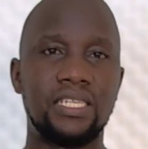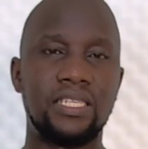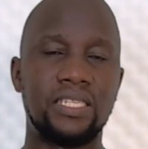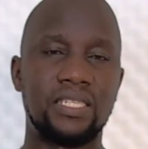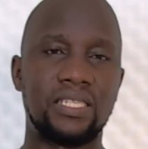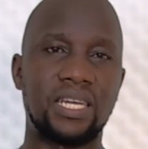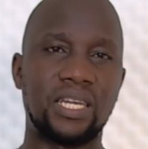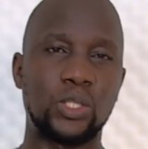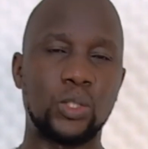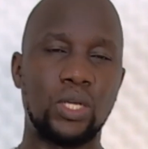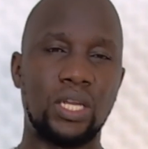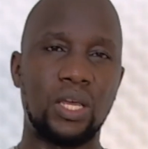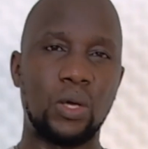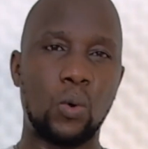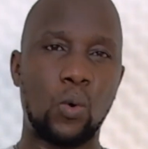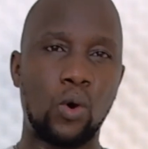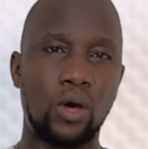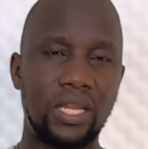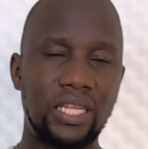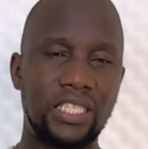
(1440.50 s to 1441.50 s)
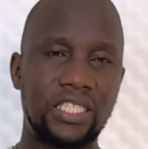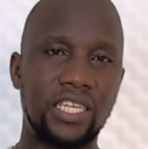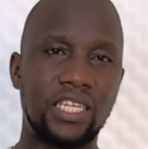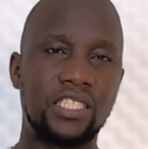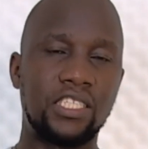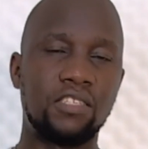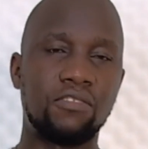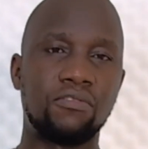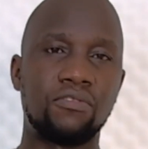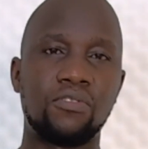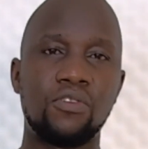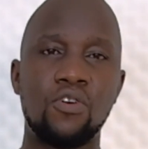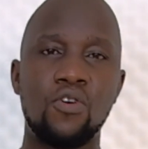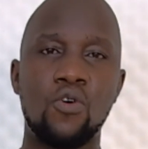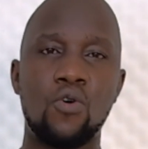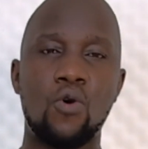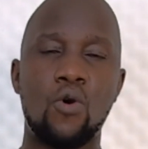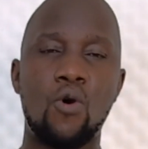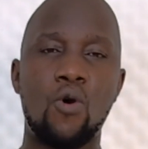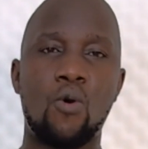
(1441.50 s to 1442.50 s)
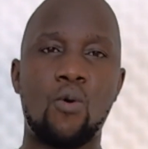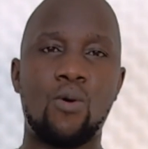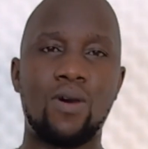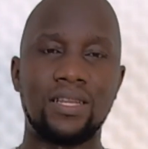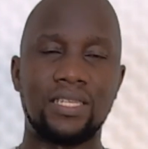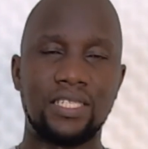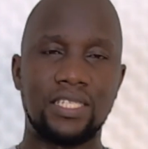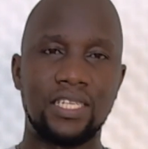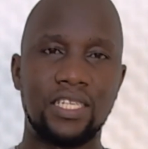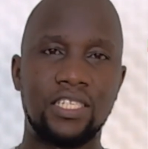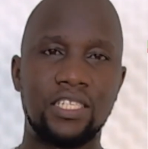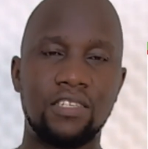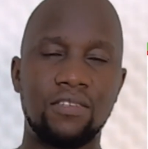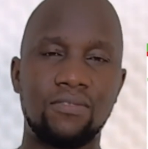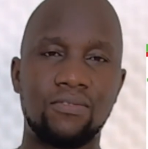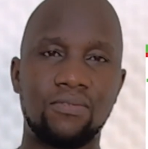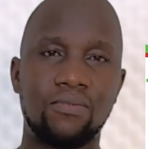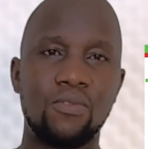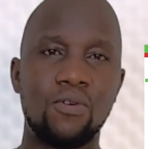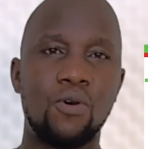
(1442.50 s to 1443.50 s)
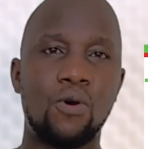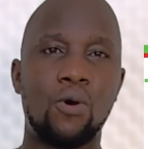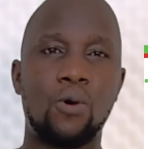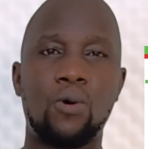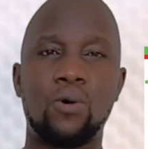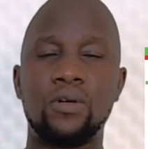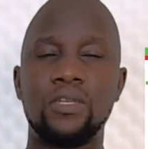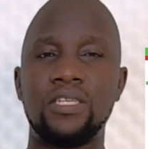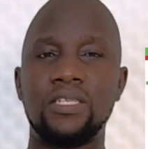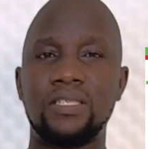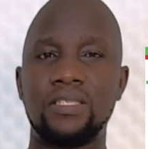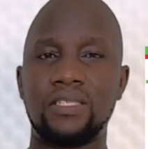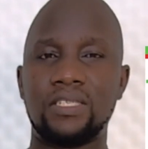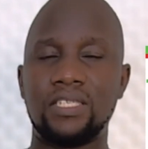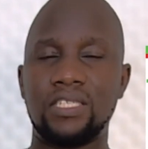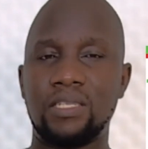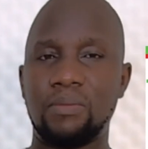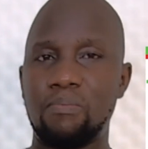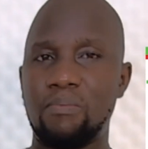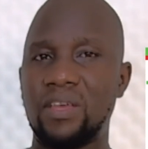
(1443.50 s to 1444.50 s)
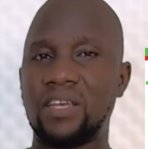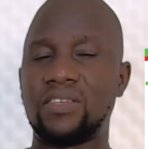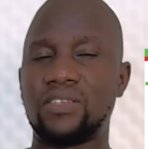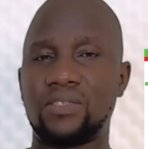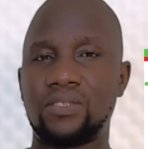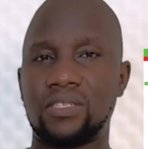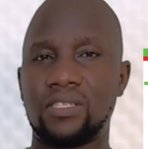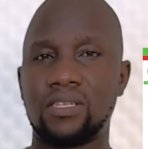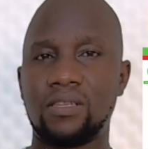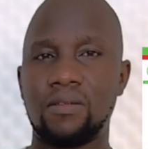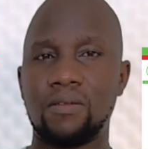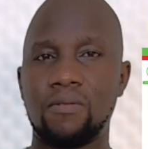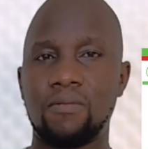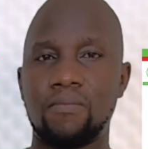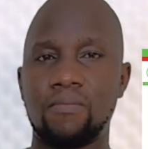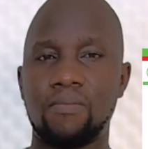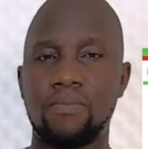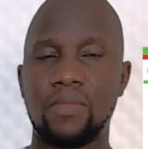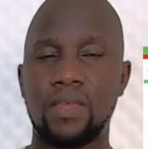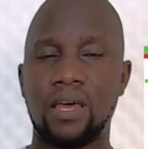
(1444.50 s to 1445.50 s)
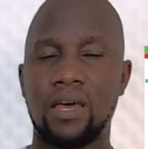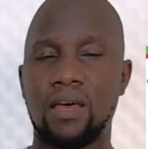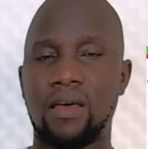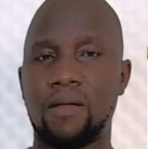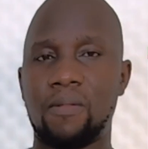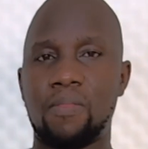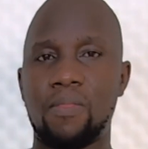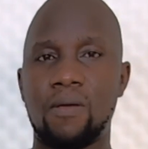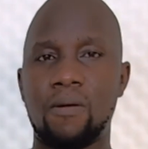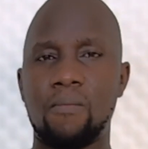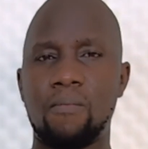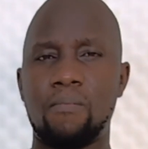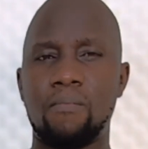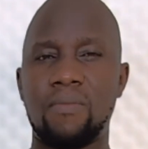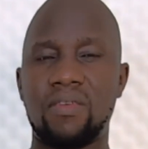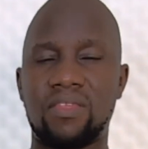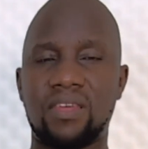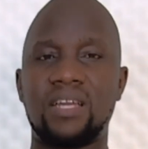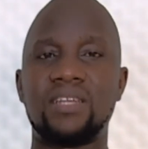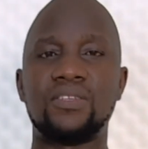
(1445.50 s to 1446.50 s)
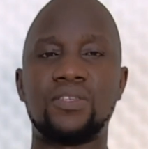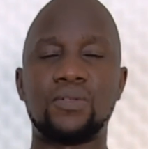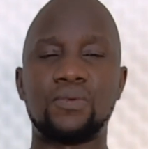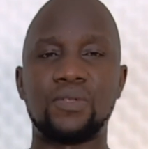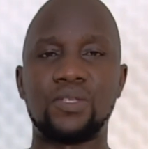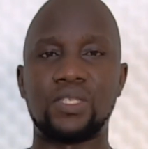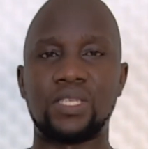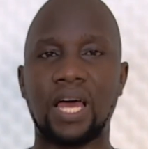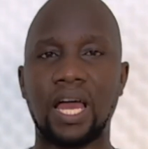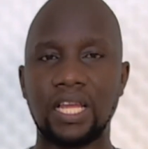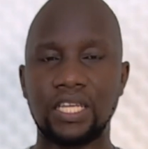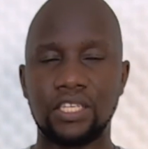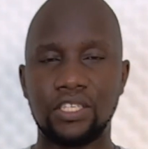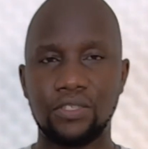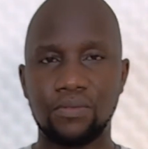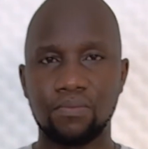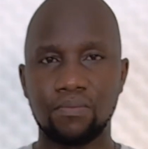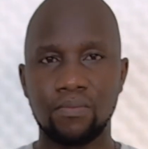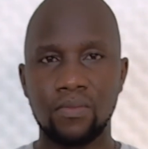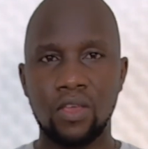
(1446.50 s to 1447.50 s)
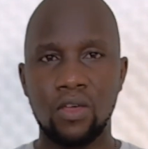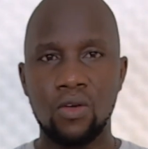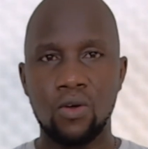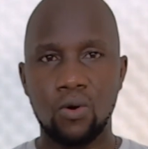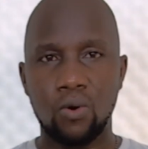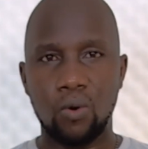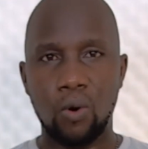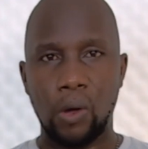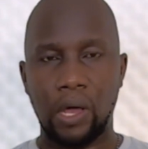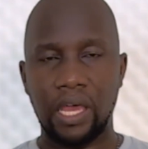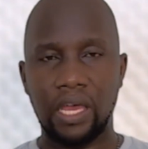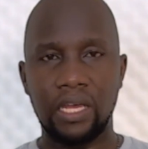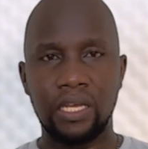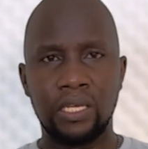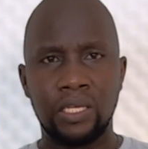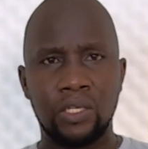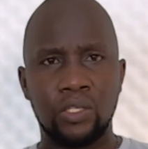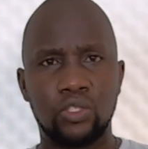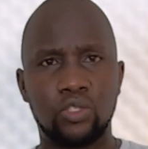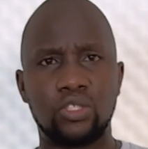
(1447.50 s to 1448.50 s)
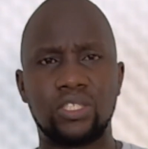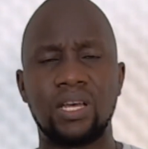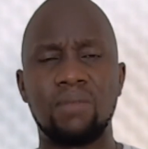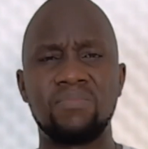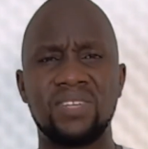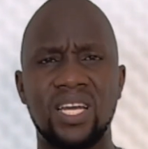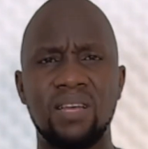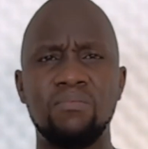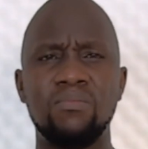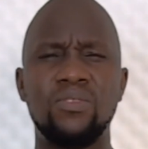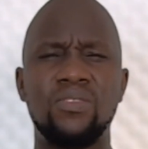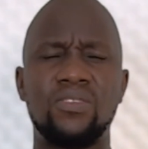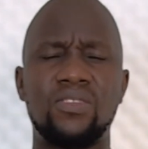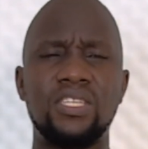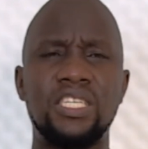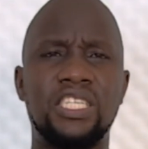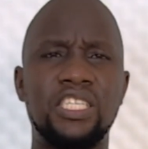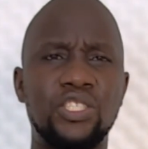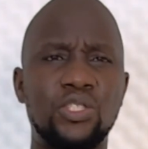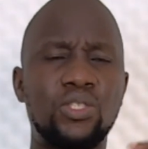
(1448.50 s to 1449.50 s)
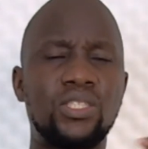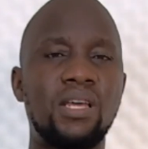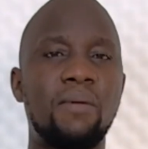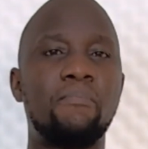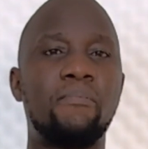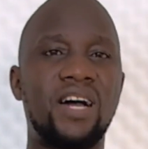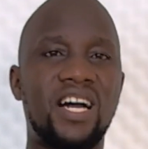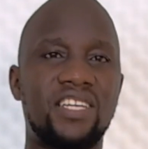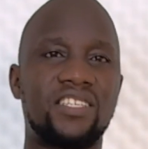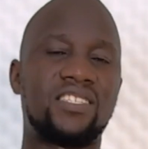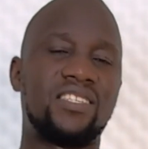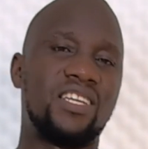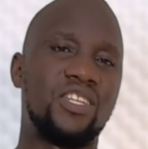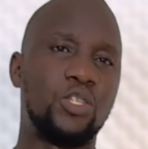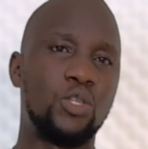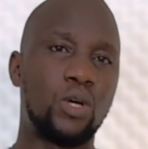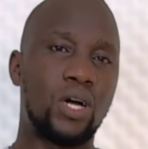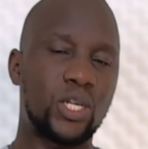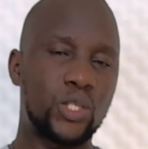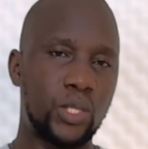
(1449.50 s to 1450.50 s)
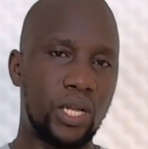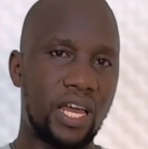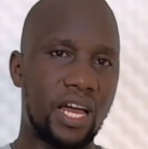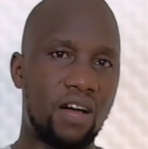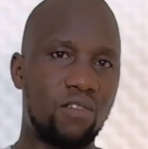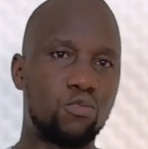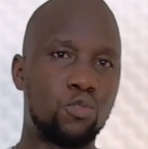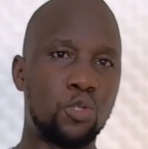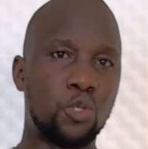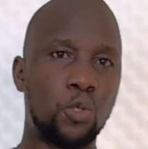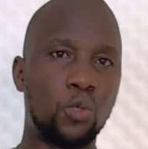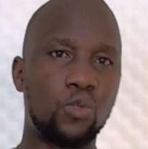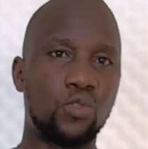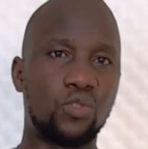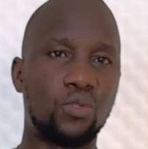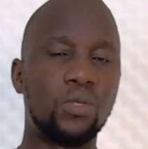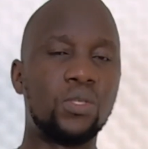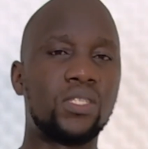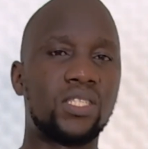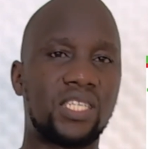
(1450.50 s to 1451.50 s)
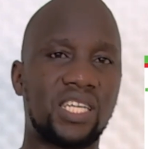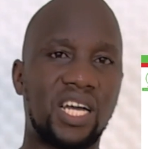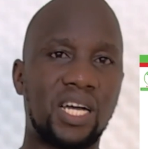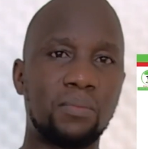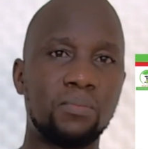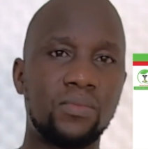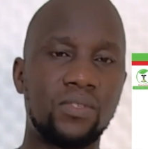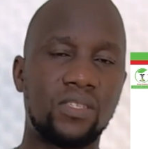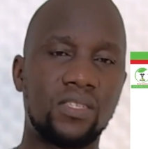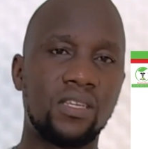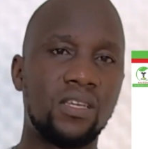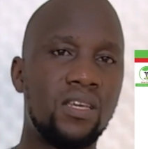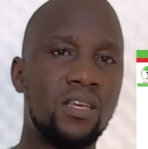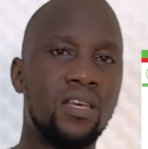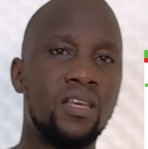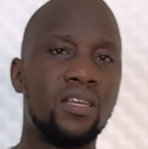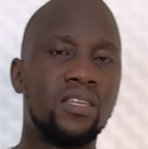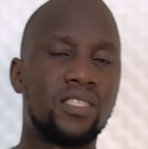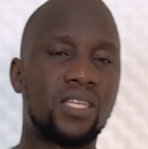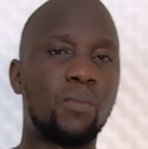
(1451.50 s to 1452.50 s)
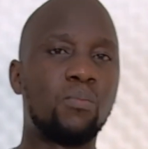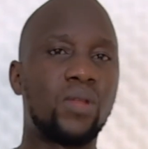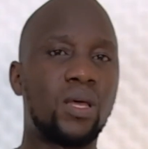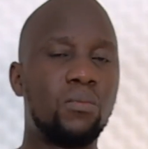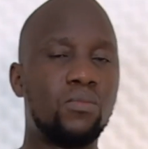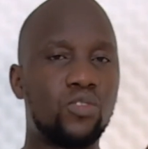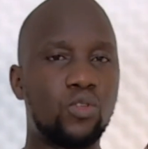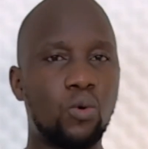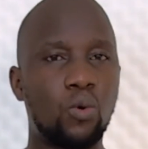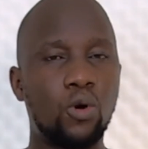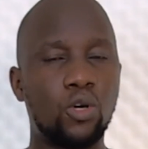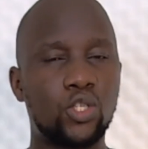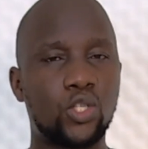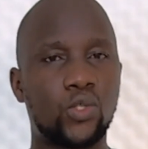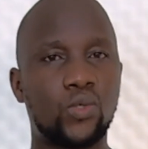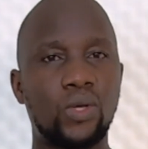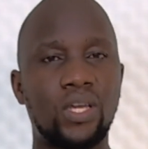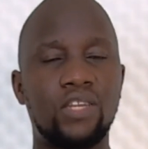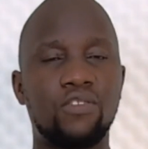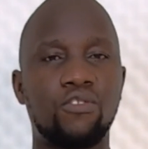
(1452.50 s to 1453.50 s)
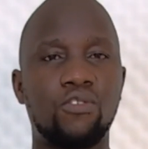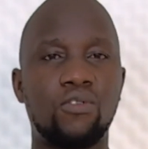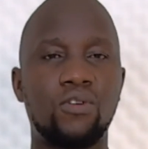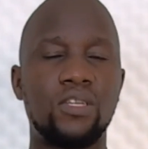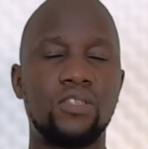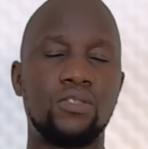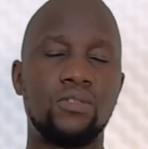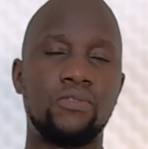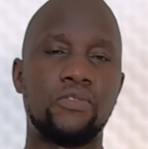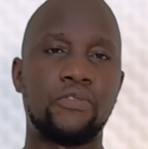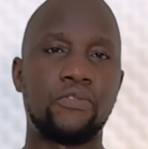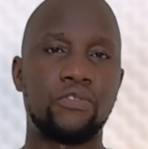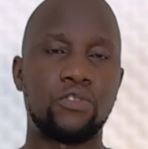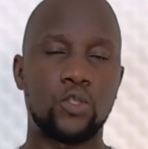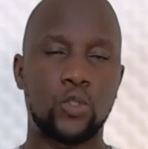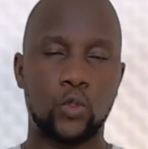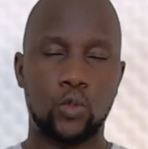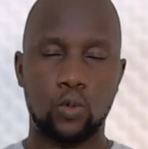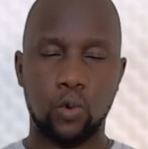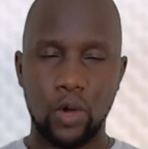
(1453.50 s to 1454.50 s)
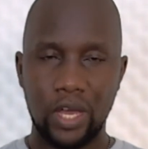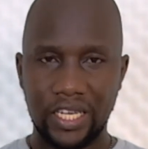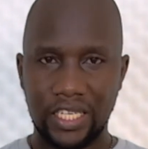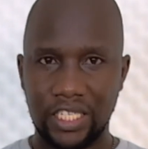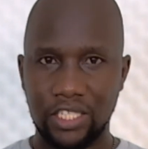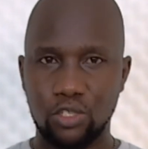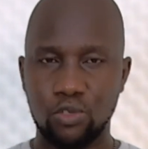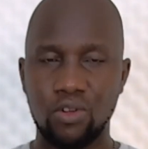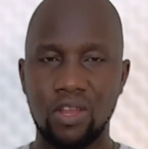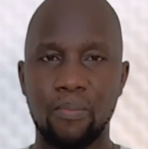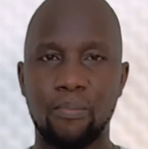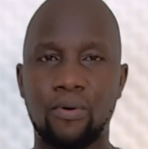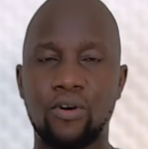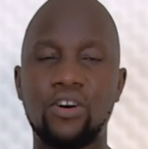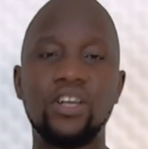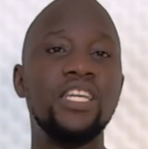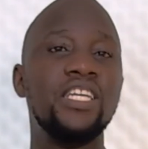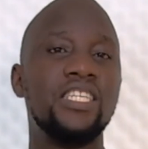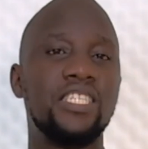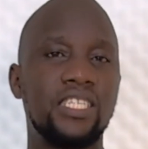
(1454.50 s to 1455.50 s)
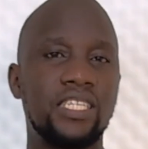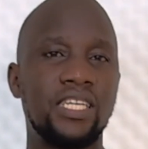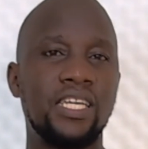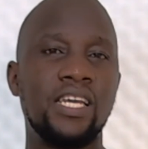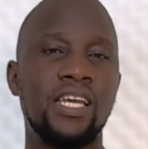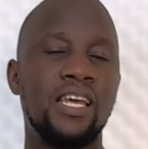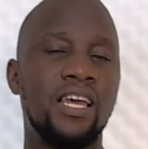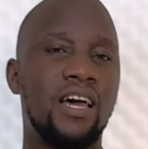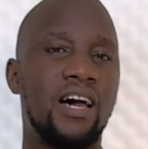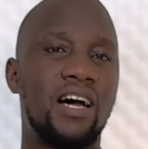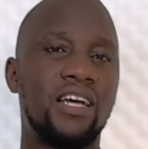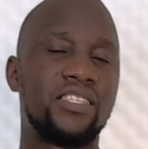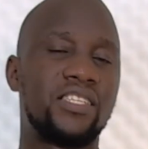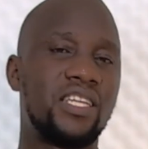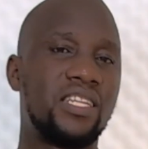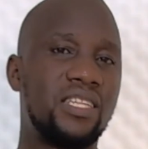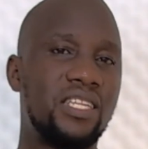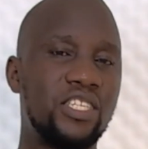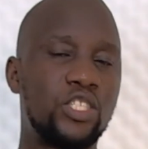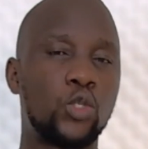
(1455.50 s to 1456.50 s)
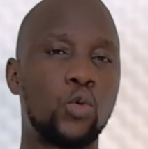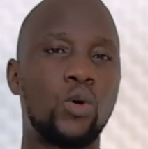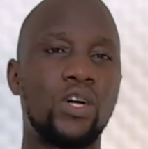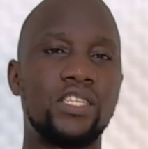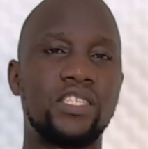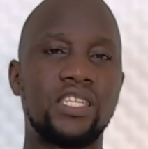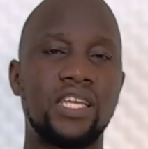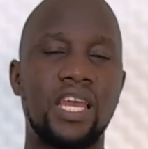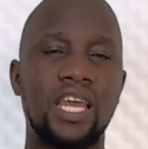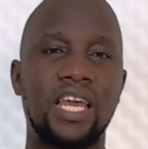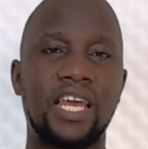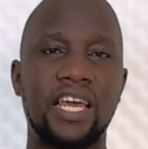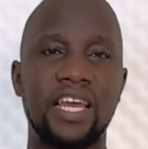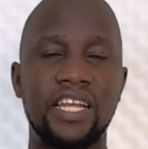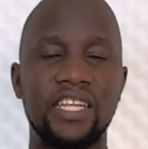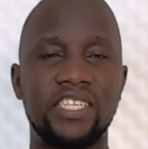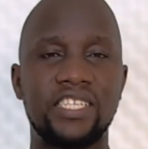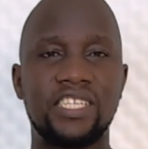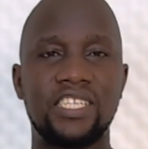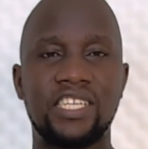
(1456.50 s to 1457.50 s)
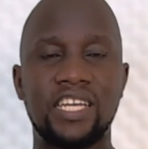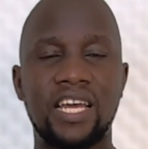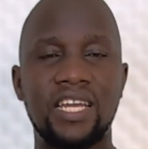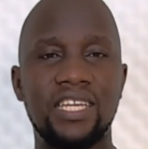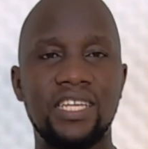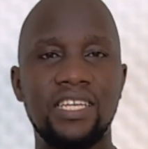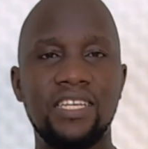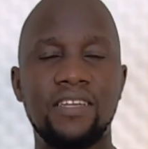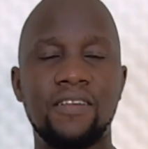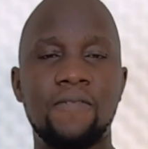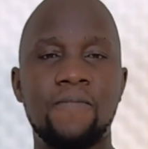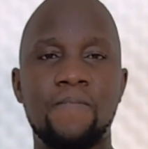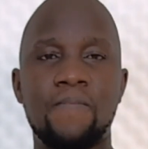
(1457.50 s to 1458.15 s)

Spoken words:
is actually qualitative or quantitative, or is it mixed methods research. Okay, so sometimes it is not a must that you actually have to use those terms. Sometimes you go straight to the point and say this was a case study.